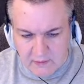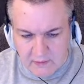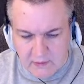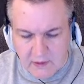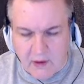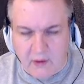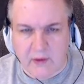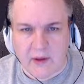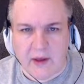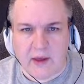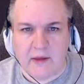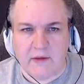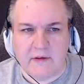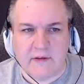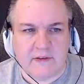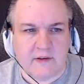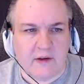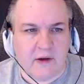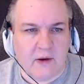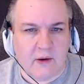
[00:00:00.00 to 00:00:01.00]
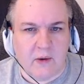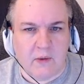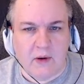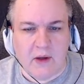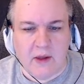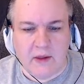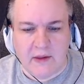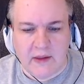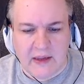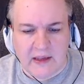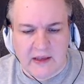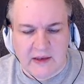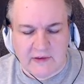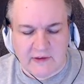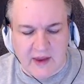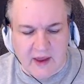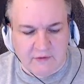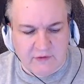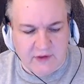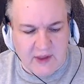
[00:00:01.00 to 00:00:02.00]
Okay, so he doesn't
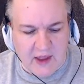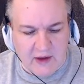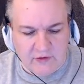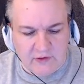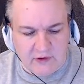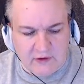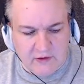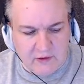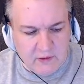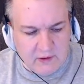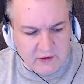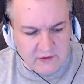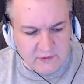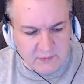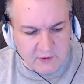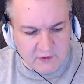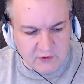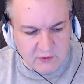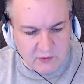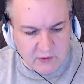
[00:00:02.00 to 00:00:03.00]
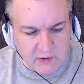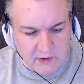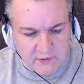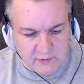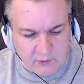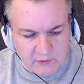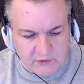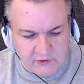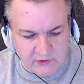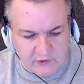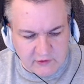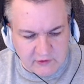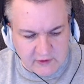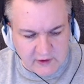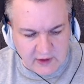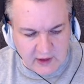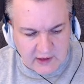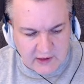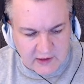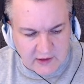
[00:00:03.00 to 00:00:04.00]
have to actually do any special words, which is
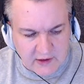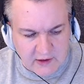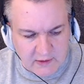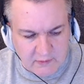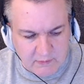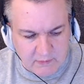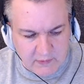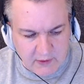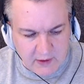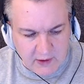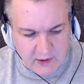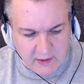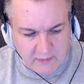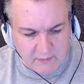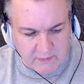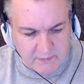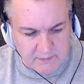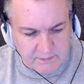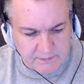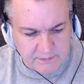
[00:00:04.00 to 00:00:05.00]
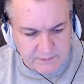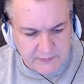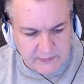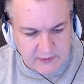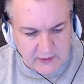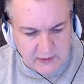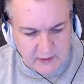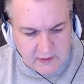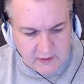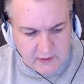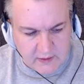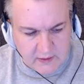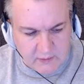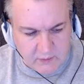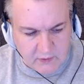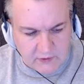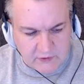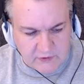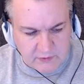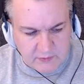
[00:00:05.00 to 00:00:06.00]
kind of good.
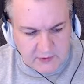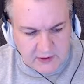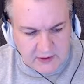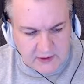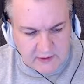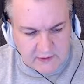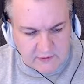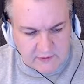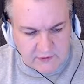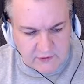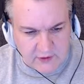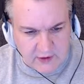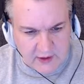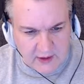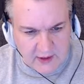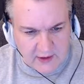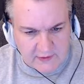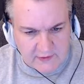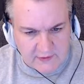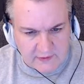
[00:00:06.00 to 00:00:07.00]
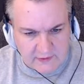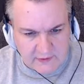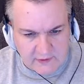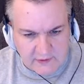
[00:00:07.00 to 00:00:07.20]
Which means that.